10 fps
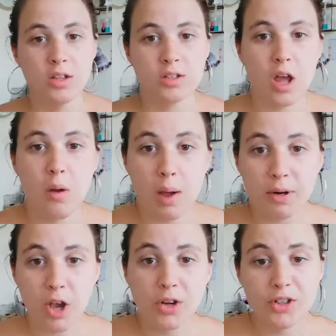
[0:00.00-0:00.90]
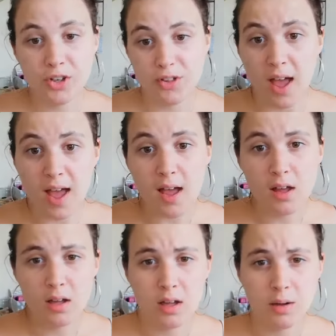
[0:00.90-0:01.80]
So I'm going to go do that.
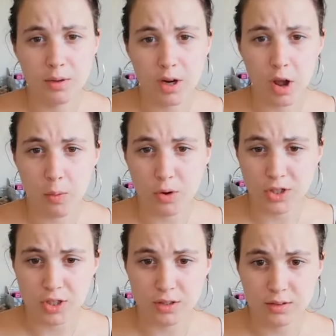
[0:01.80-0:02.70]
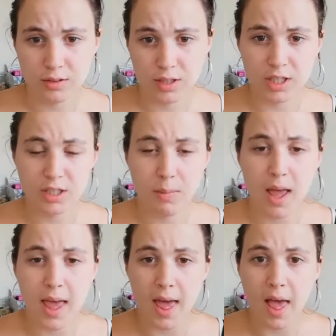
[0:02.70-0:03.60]
I'm going to go wash and condition
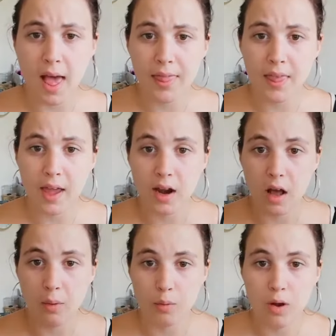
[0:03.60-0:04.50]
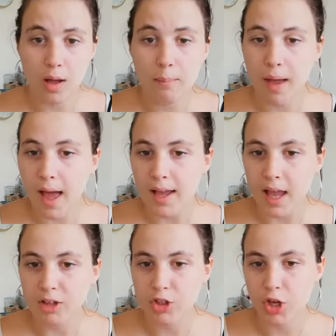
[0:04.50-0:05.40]
my hair, and then I will come back
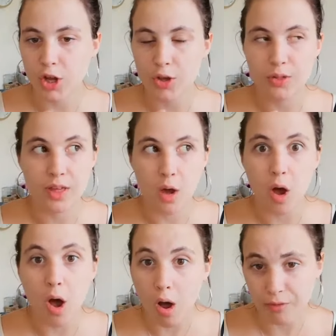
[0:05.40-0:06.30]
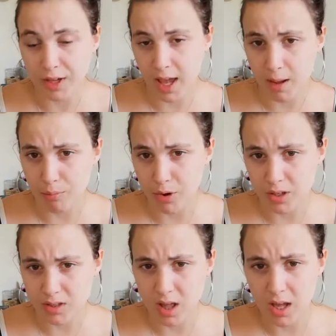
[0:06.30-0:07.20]
and show you the aftercare
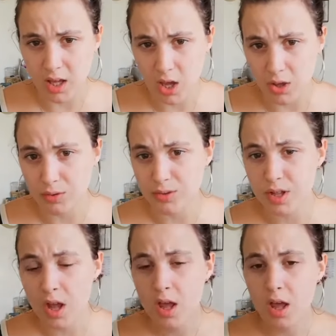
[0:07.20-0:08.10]
products that I use